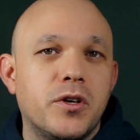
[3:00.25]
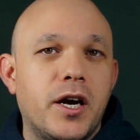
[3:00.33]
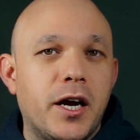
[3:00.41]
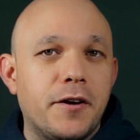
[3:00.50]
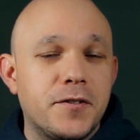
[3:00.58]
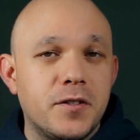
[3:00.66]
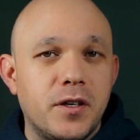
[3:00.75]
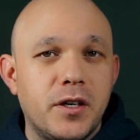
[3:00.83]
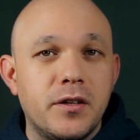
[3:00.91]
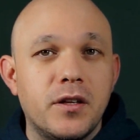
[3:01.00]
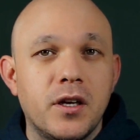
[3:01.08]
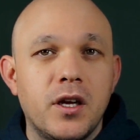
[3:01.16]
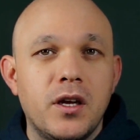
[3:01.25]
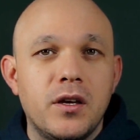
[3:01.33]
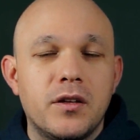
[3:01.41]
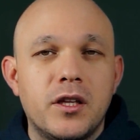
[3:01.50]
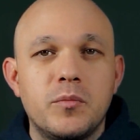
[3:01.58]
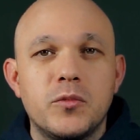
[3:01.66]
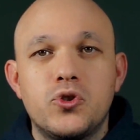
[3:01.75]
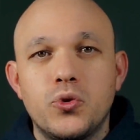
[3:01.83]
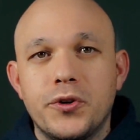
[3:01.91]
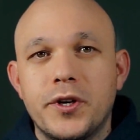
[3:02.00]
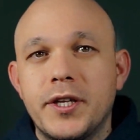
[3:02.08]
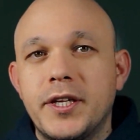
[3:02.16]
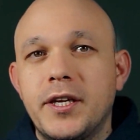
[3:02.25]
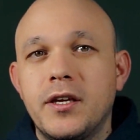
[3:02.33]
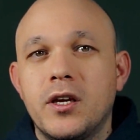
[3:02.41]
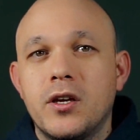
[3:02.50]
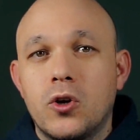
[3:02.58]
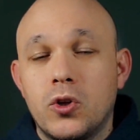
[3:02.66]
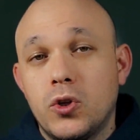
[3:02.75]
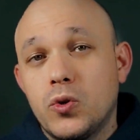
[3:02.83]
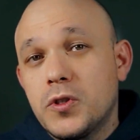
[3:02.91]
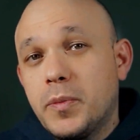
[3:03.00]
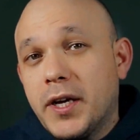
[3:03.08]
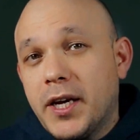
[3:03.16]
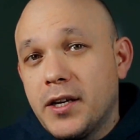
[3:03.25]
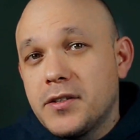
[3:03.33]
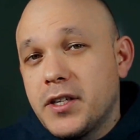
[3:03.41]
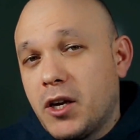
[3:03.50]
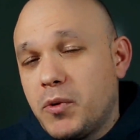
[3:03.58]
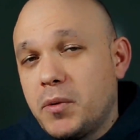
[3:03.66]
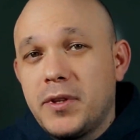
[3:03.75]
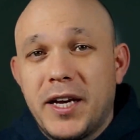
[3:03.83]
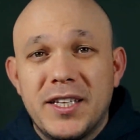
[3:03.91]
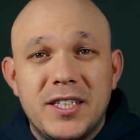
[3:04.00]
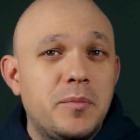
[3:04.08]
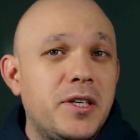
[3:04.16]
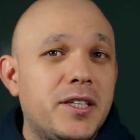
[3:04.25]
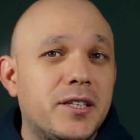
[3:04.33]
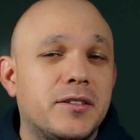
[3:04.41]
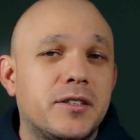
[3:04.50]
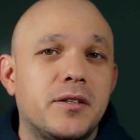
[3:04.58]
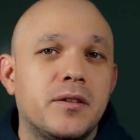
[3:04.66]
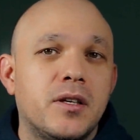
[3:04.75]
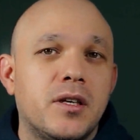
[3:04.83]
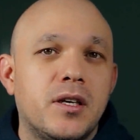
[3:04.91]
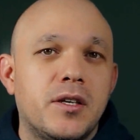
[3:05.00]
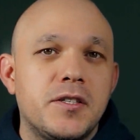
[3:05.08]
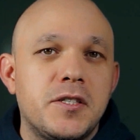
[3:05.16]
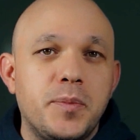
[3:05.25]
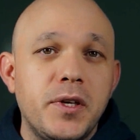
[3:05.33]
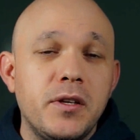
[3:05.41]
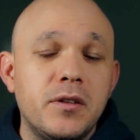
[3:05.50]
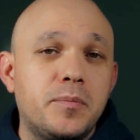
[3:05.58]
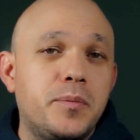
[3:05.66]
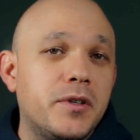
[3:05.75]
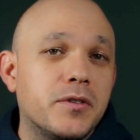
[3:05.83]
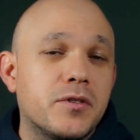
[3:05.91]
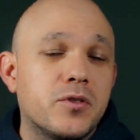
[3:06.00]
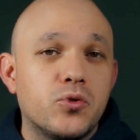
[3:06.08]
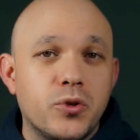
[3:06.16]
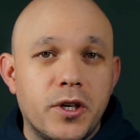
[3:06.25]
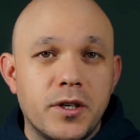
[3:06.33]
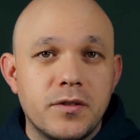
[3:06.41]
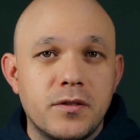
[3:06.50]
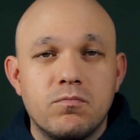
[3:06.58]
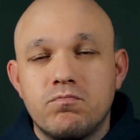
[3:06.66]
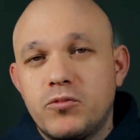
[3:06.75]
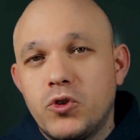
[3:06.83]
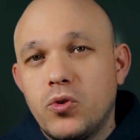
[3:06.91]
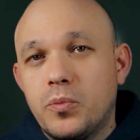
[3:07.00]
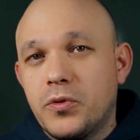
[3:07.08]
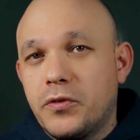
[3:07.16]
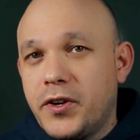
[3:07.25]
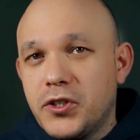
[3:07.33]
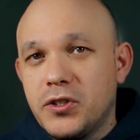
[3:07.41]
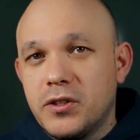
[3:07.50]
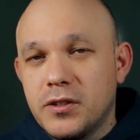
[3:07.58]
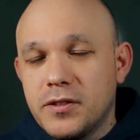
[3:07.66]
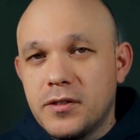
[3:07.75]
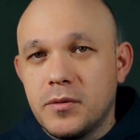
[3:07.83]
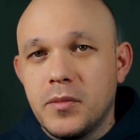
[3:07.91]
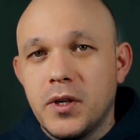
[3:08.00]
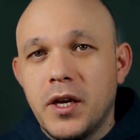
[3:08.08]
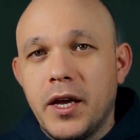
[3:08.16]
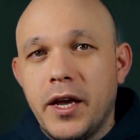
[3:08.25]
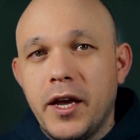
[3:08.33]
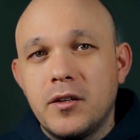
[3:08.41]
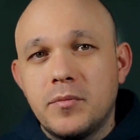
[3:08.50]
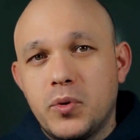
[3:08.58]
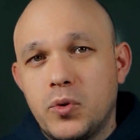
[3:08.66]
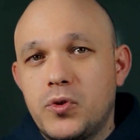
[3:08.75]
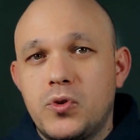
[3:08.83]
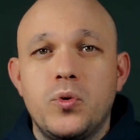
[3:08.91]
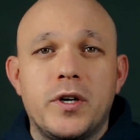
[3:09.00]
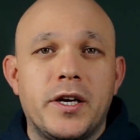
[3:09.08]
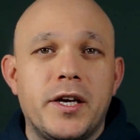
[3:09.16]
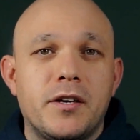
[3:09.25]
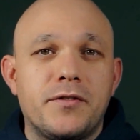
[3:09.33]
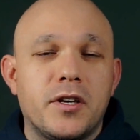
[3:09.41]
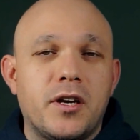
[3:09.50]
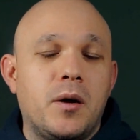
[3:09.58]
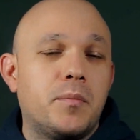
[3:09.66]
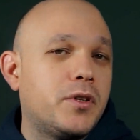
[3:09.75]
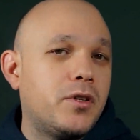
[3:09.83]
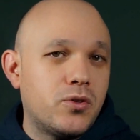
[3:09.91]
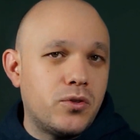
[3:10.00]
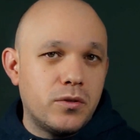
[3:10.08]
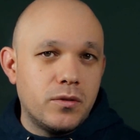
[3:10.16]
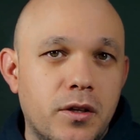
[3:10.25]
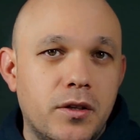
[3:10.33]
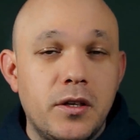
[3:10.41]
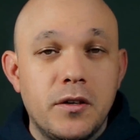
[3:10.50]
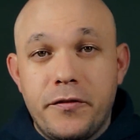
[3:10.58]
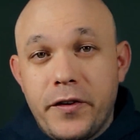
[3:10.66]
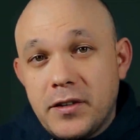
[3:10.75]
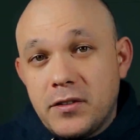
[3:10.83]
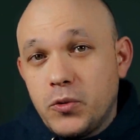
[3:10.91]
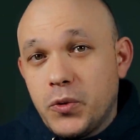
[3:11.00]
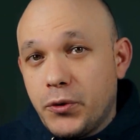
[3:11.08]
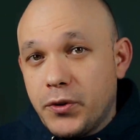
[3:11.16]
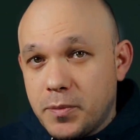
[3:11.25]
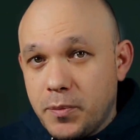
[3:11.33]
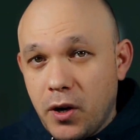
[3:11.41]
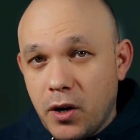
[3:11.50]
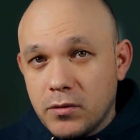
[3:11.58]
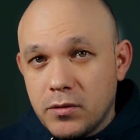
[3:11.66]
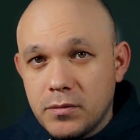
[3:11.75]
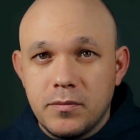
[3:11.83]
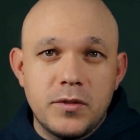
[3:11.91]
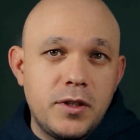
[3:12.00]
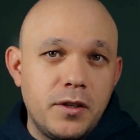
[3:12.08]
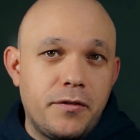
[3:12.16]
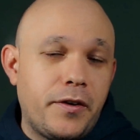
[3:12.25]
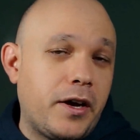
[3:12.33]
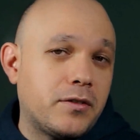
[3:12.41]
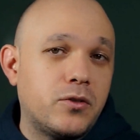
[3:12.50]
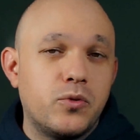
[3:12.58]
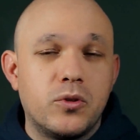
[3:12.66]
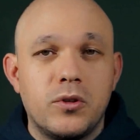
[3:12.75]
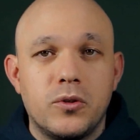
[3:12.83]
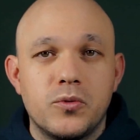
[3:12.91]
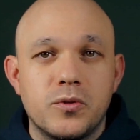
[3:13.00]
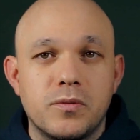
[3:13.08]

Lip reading: I've signed, the majority closed because I replied immediately. Speed builds trust, show professionalism, and put you ahead of the competition. The faster you respond, the faster you close.